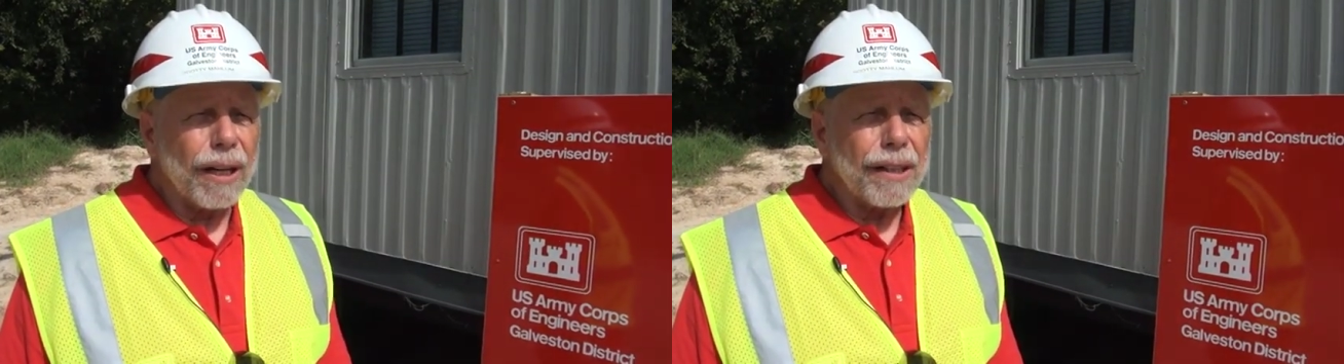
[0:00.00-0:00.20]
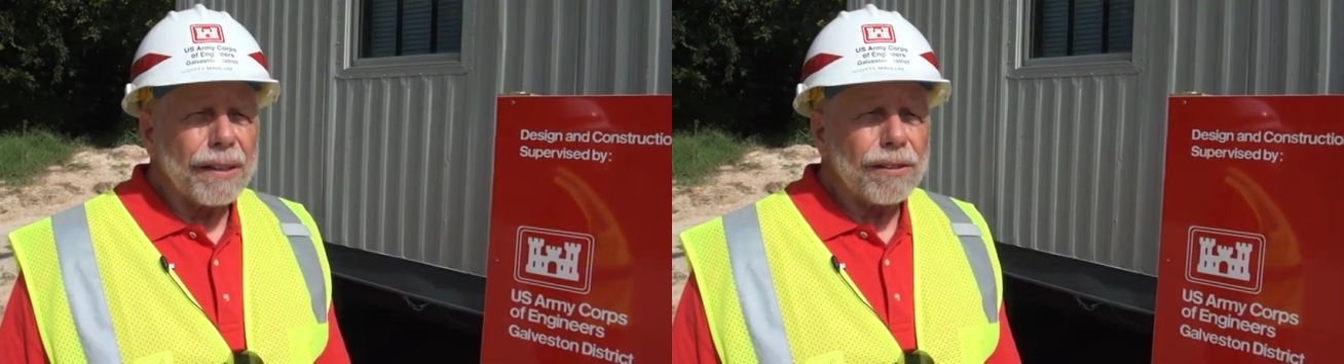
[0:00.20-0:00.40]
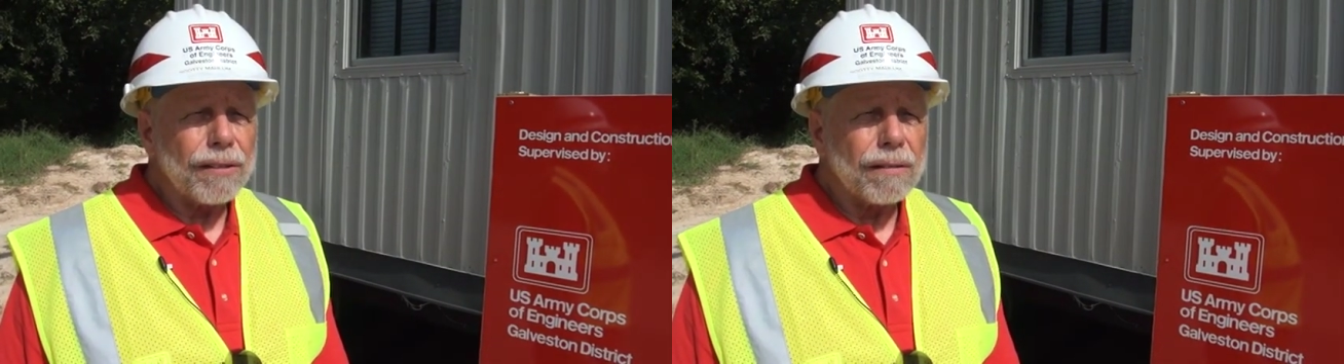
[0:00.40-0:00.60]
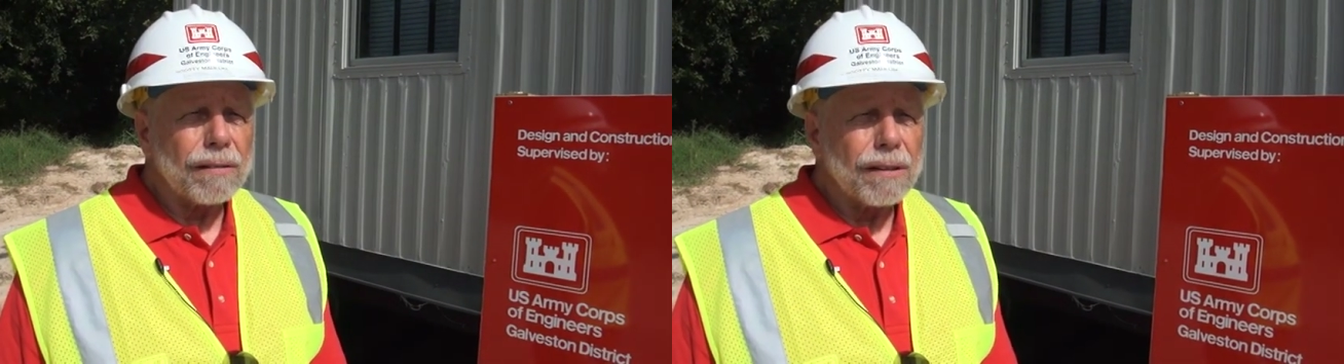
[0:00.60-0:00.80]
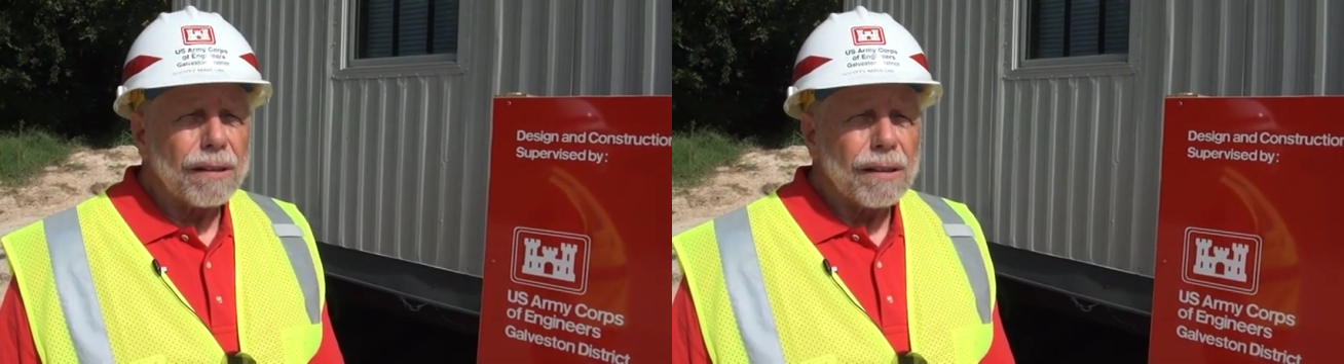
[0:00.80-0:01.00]
areas.
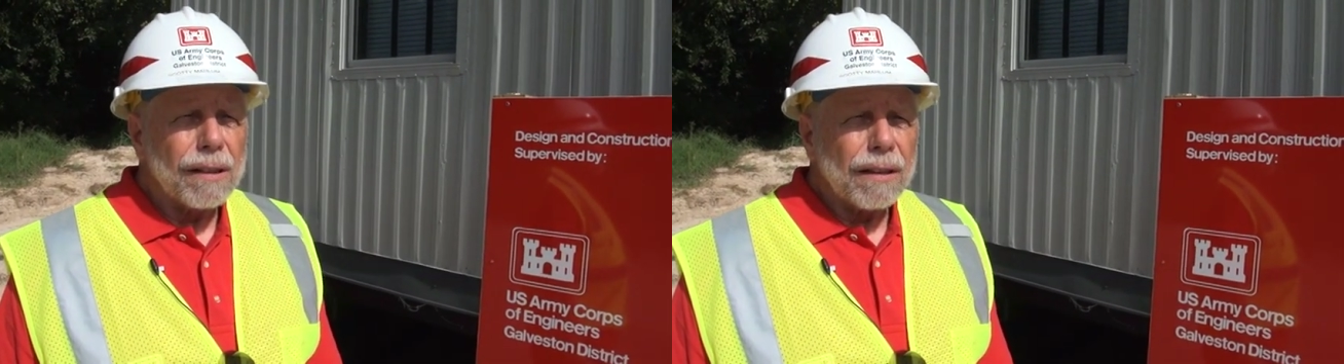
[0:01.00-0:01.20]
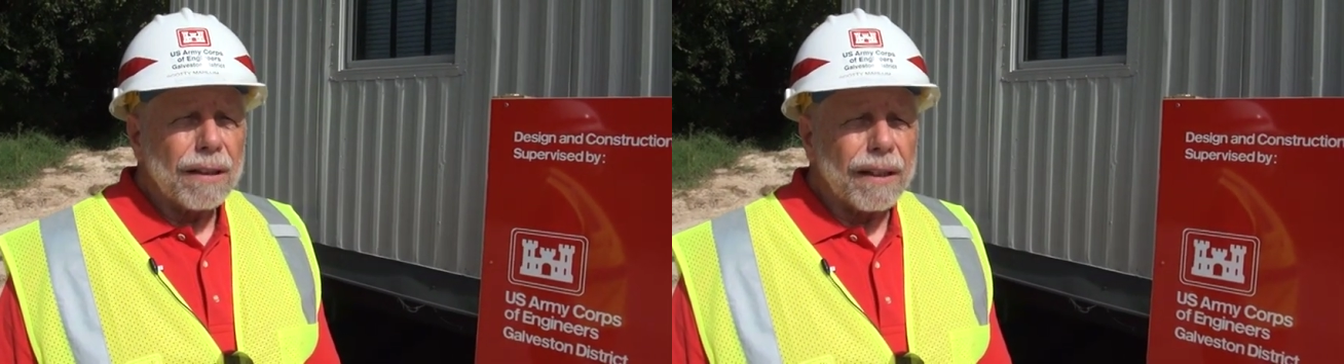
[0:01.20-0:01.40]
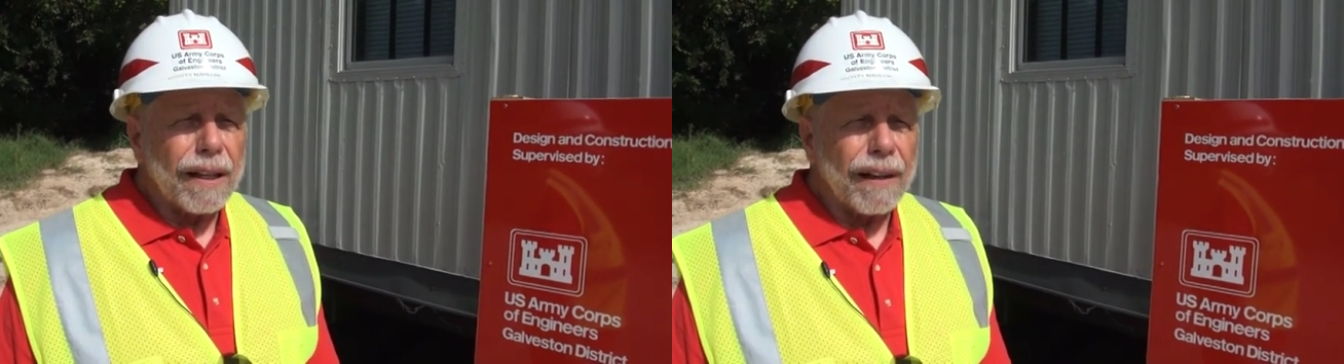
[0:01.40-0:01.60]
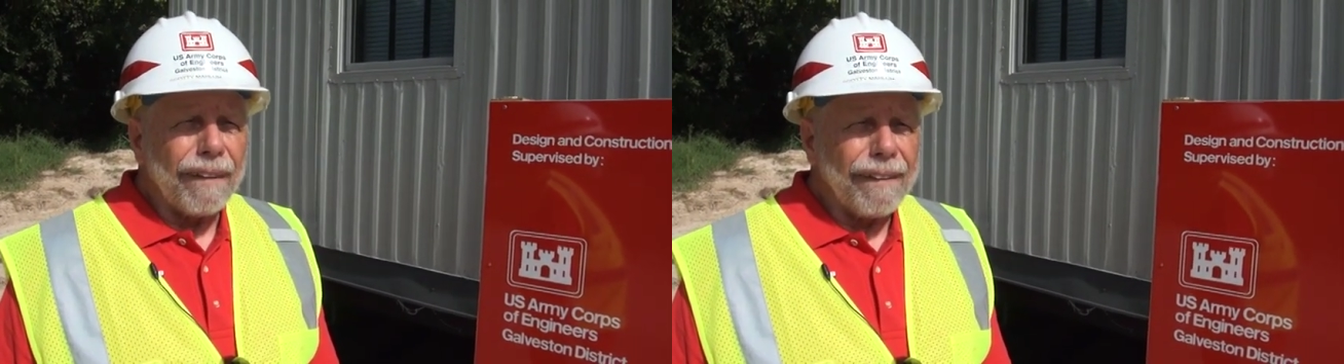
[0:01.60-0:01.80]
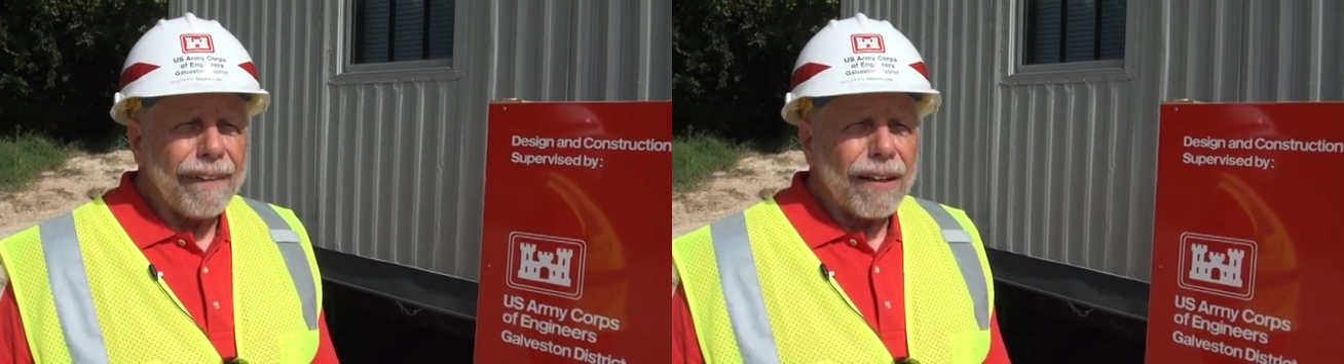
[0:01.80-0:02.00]
And
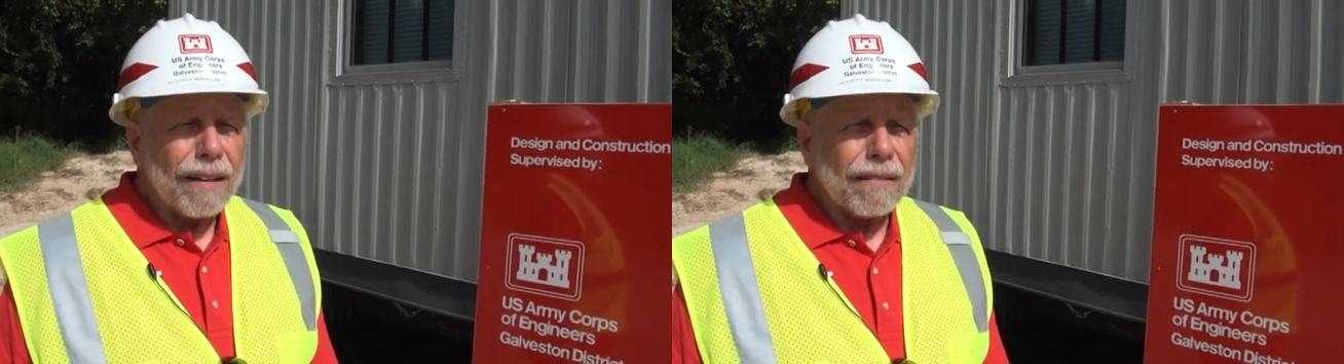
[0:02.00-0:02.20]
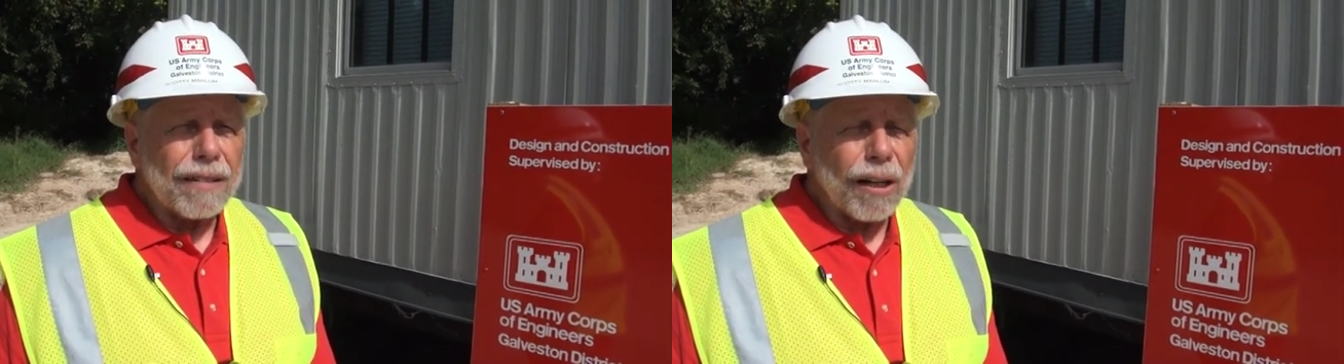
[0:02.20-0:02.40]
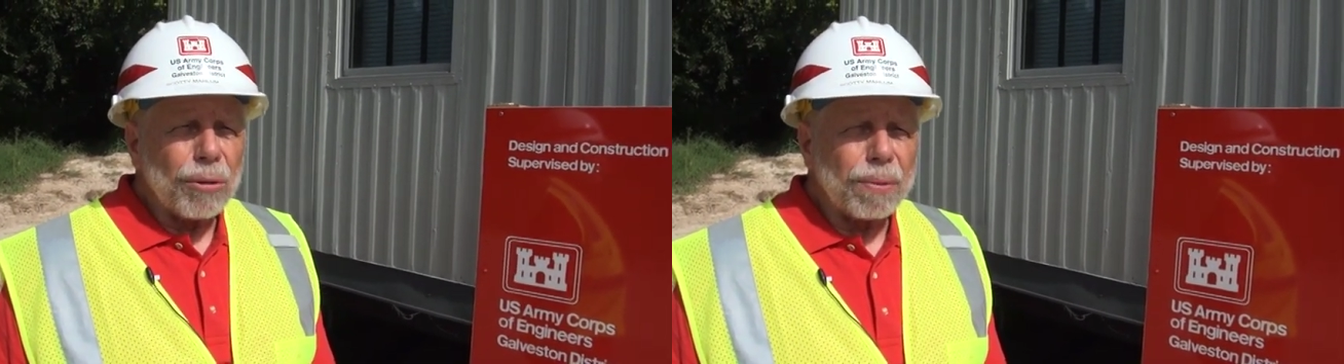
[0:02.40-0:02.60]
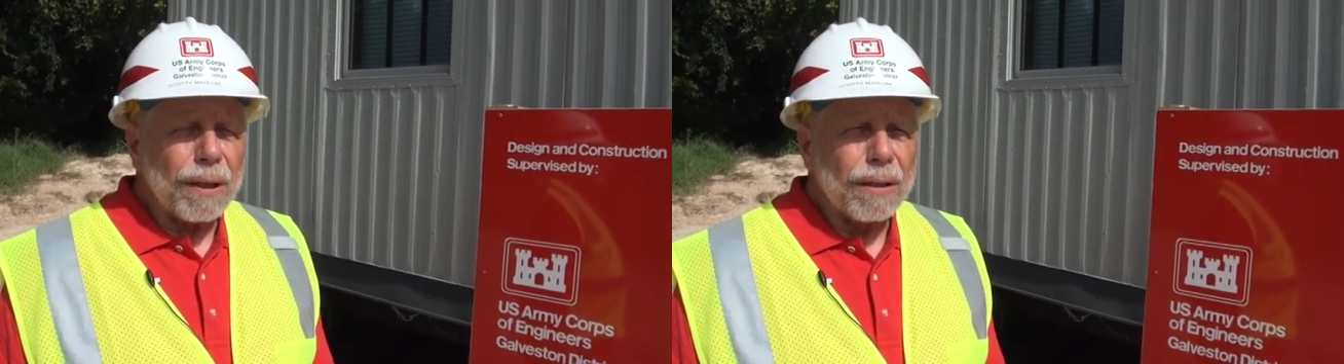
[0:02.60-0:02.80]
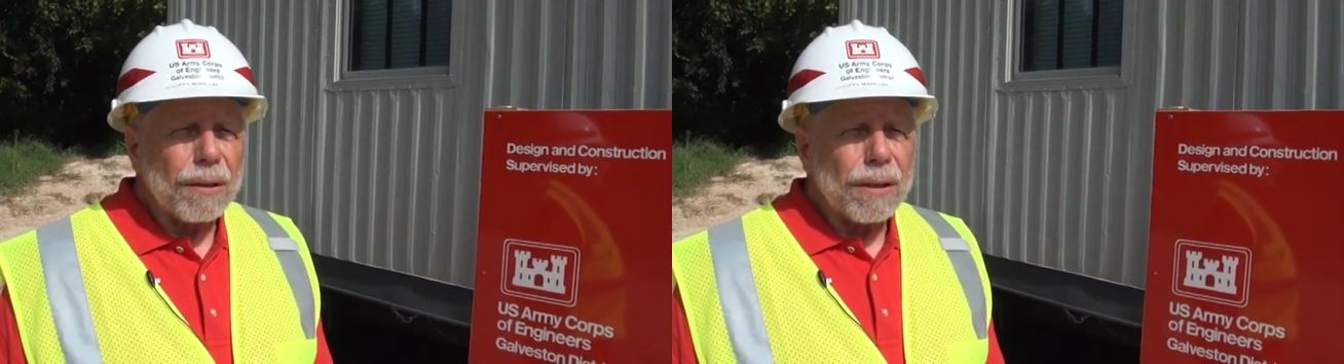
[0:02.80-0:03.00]
that will
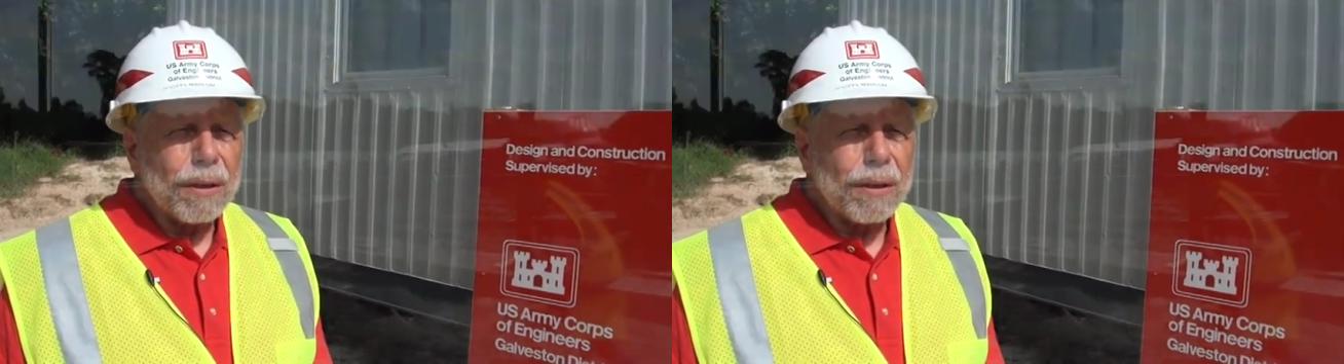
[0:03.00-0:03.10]
be